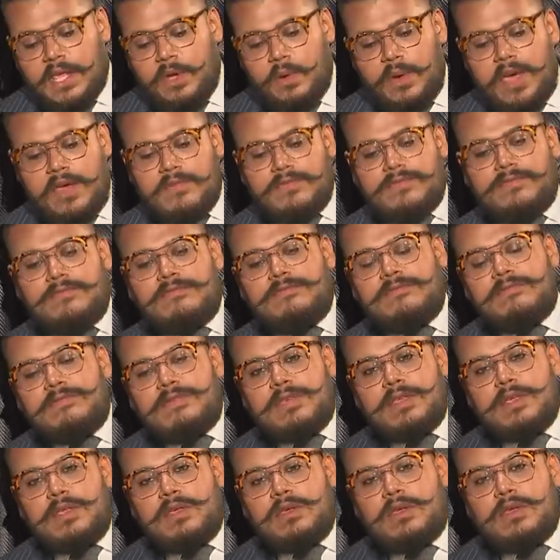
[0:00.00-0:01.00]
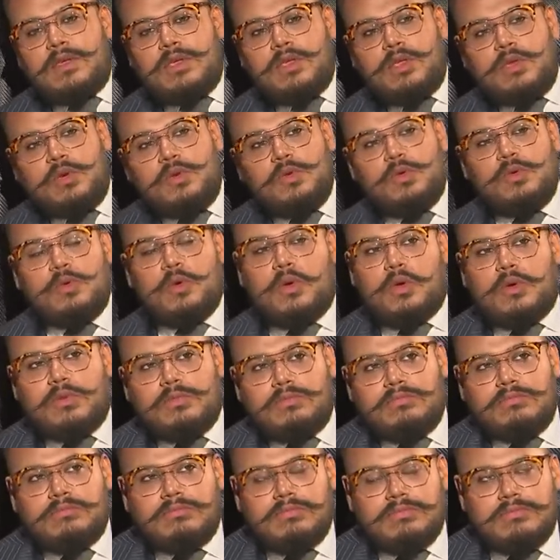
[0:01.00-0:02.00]
you have you
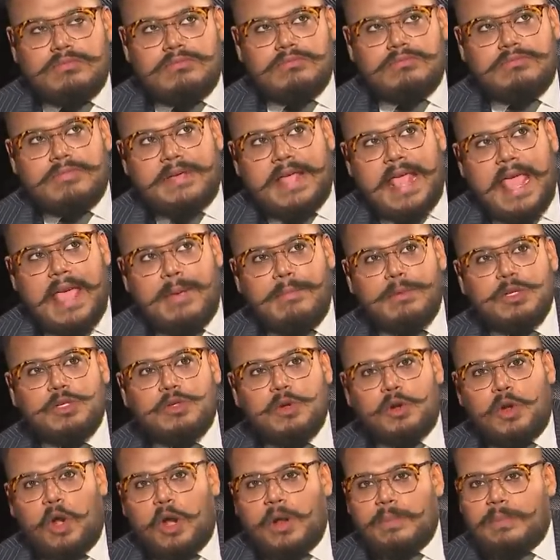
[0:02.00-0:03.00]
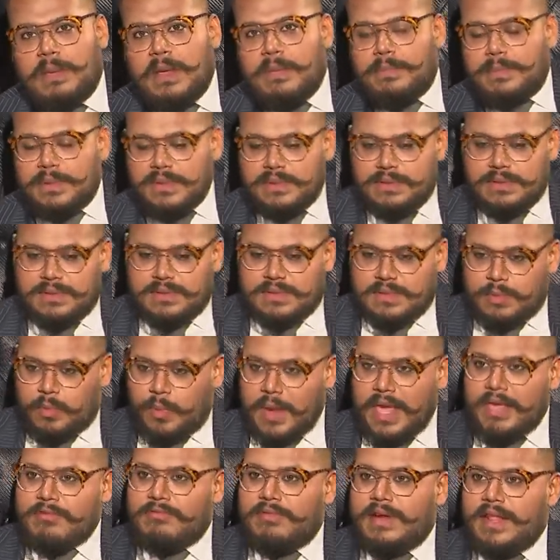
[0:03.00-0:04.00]
came into a lot of people's
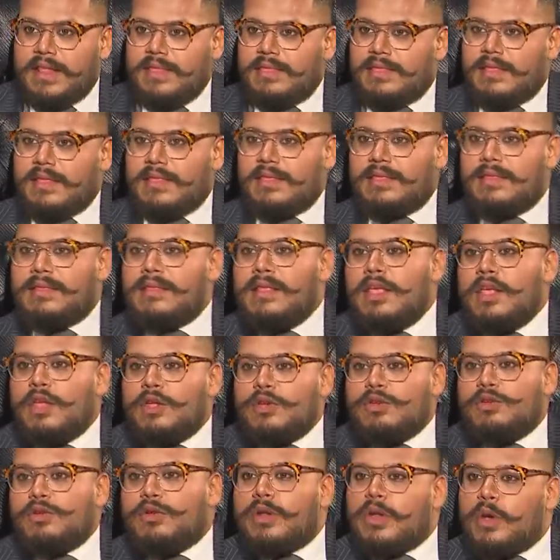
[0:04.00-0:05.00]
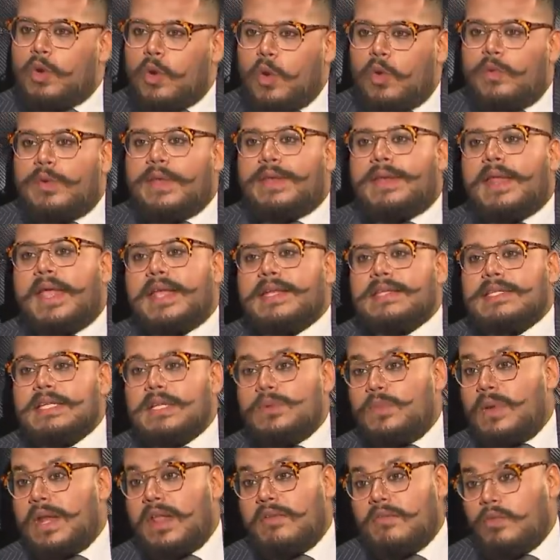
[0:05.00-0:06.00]
wavelength in during COVID
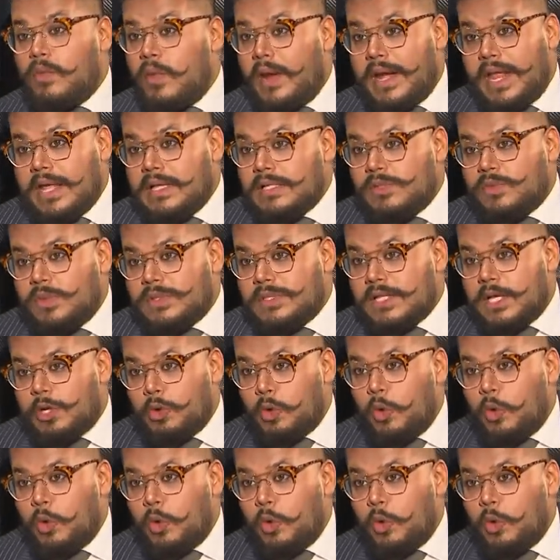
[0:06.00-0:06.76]
nineteen, when everyone else was at